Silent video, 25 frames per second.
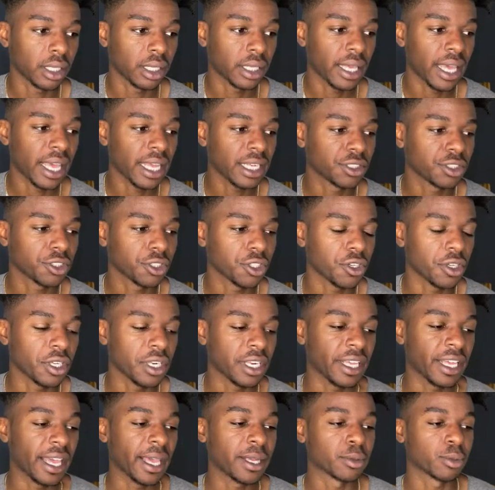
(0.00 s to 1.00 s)
Can't show you
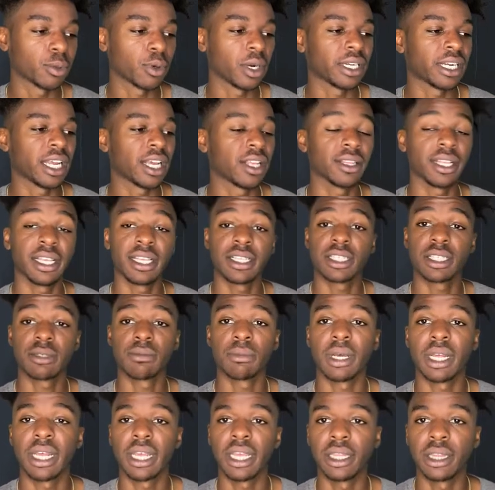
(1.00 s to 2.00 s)
any engagement right now unless
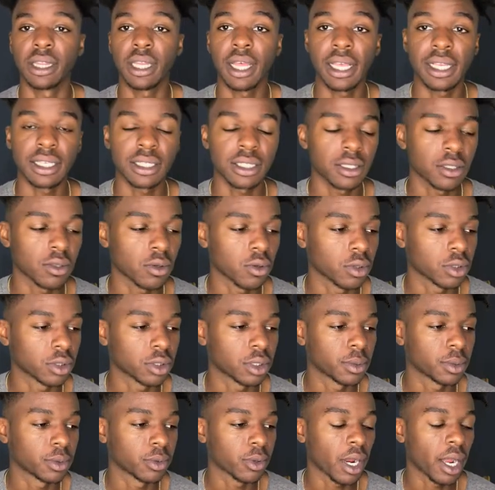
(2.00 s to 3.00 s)
somebody likes or
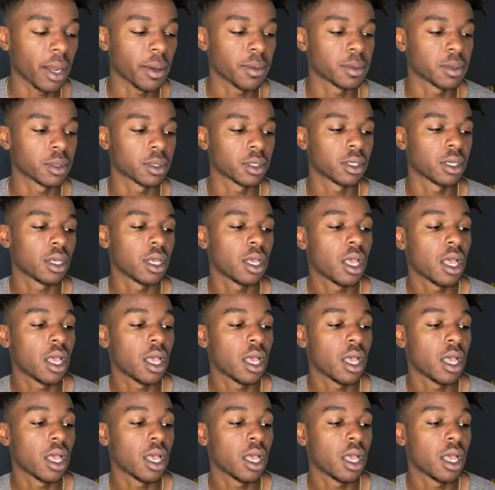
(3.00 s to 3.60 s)
subscribes.